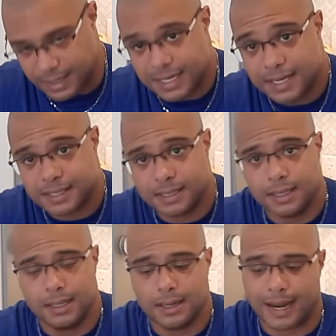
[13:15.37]

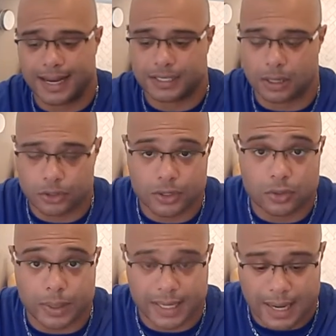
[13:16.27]
ESC has
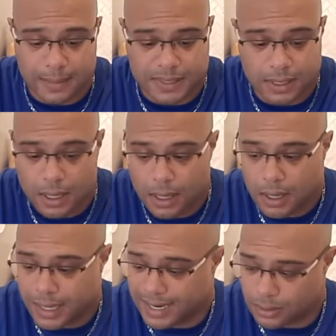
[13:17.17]
120 amps.
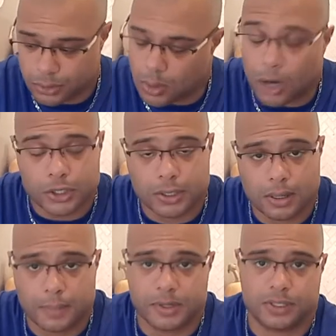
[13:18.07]
It'll do 100
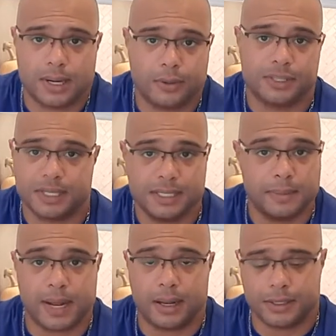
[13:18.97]
kilometers an hour, 60
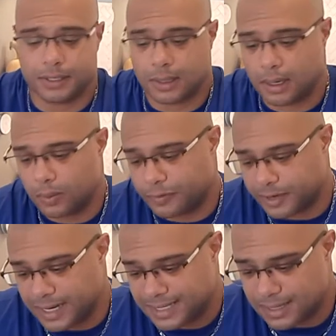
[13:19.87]
miles with a
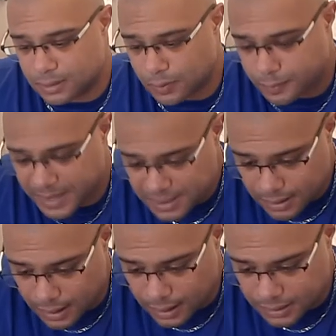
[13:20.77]

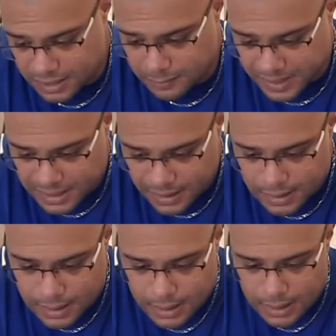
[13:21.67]
19-teeth
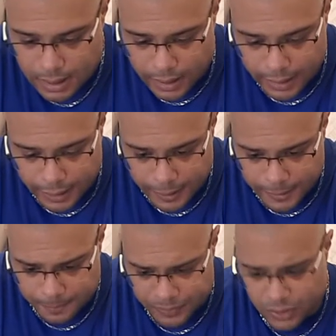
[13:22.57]
pinion.
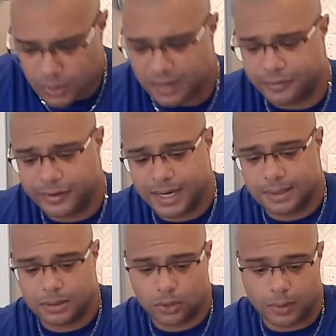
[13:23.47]
You can fit
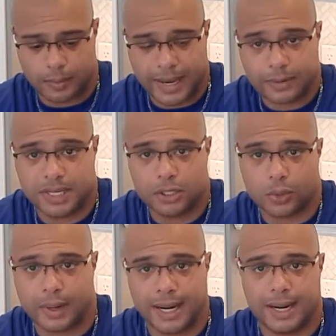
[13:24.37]
in, so the battery
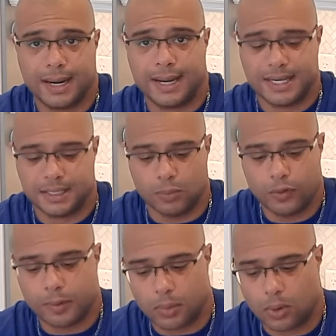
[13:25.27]
tray is
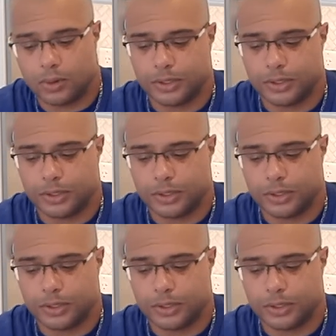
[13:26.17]
movable.